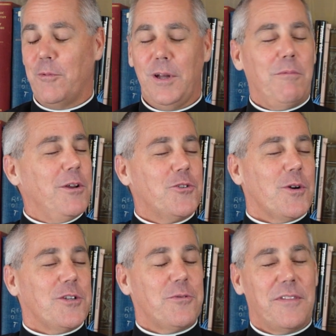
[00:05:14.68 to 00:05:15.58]
we
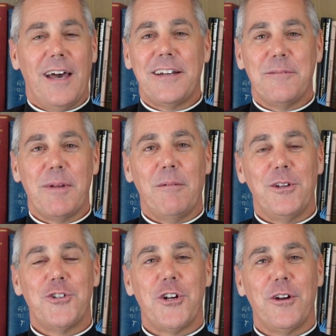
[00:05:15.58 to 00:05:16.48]
rejoice with that and be able
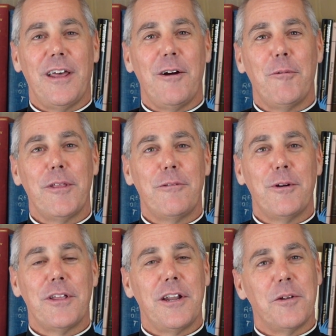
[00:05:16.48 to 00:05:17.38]
to share that
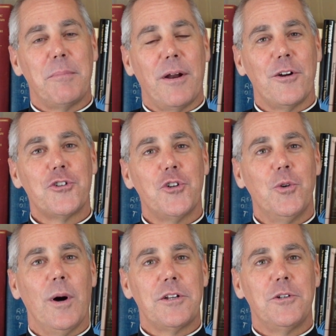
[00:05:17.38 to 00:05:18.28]
with another parish
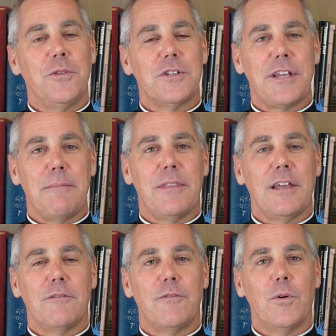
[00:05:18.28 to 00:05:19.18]
who want to do the same
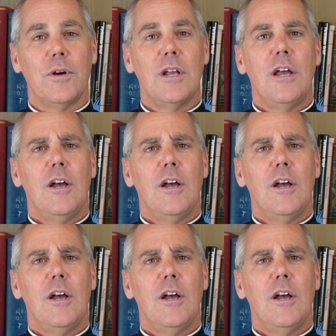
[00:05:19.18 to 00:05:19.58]
thing for